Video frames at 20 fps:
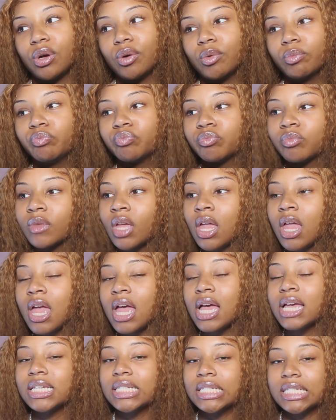you know,
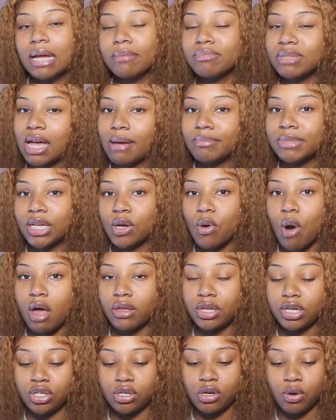sometimes the
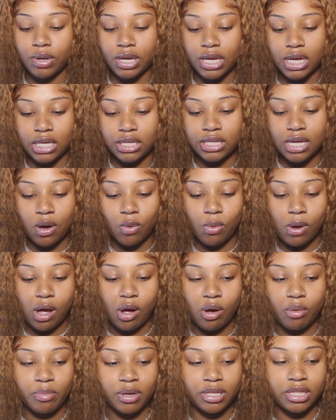quality don't hit that
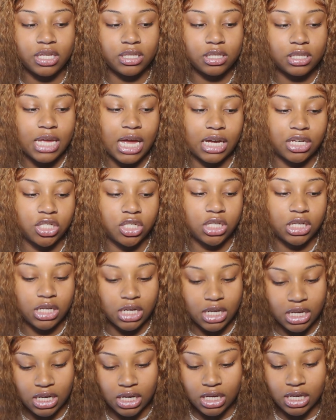well, but this is actually
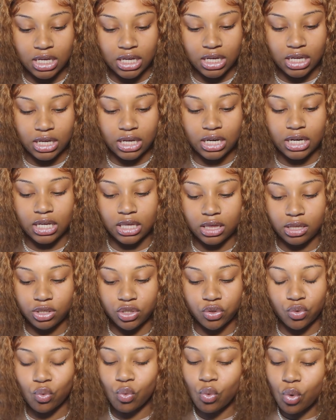knitted and it
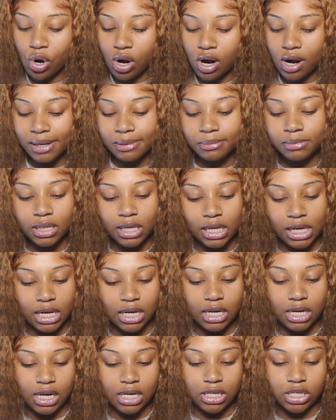looks warm
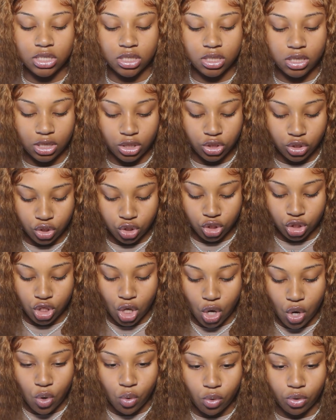and it just looks
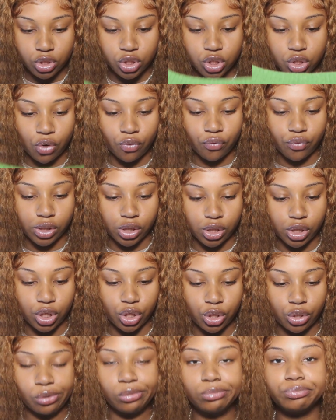so freaking
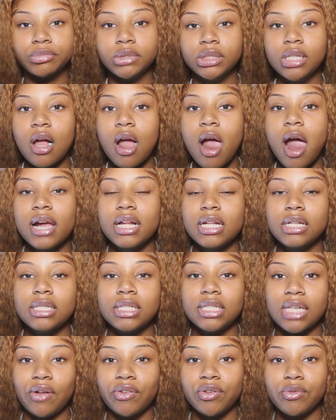cute.
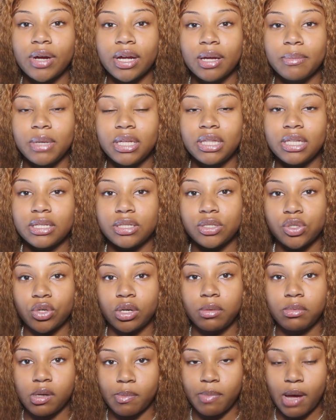Definitely recommend this. It's
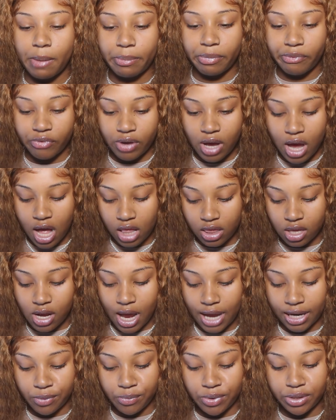going to be a pop of
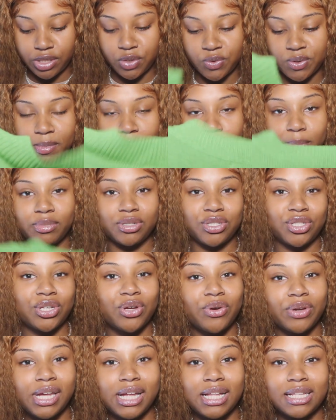color. I can wear these with my
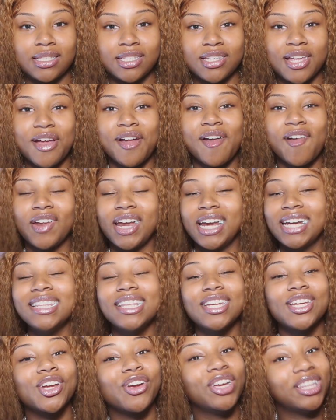Brazilians.
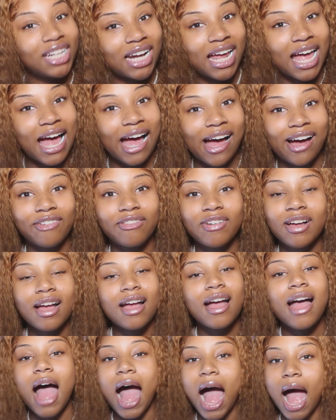Anything green that I have,
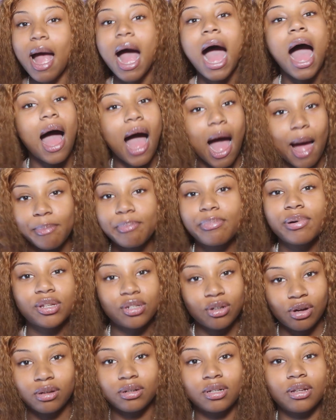I
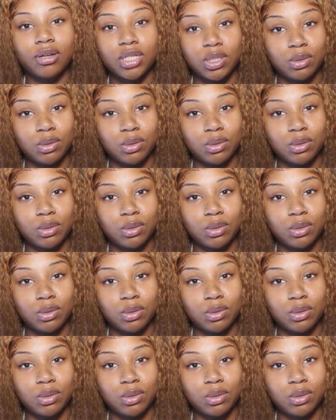put on